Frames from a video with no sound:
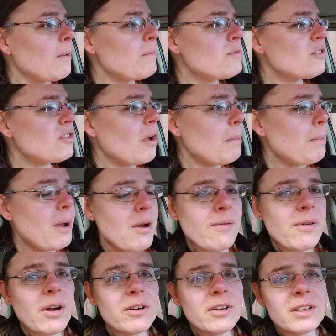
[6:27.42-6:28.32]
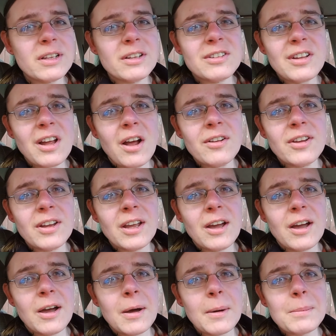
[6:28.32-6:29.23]
So periodically starting
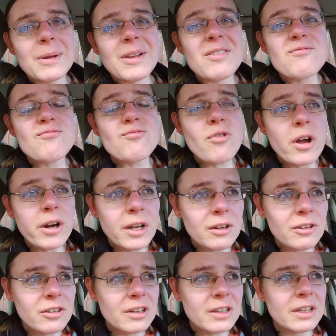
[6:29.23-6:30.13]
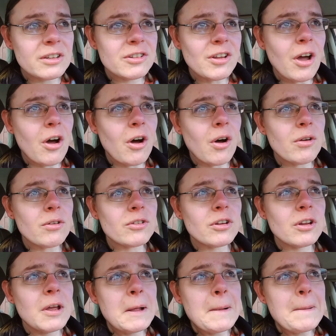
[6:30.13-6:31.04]
it up, run it till it's
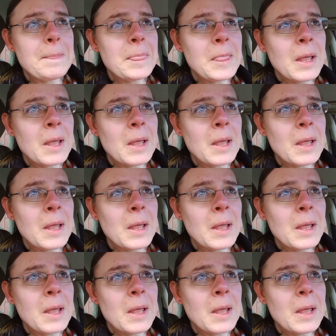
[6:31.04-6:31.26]
hot,